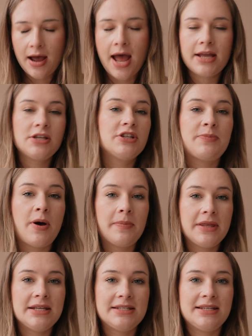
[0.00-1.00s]
I can just pop
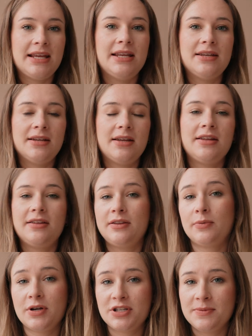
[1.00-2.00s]
this in the
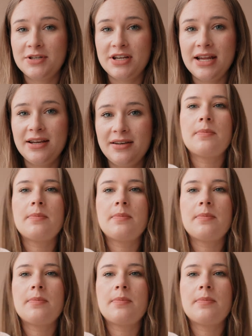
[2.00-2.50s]
washing machine.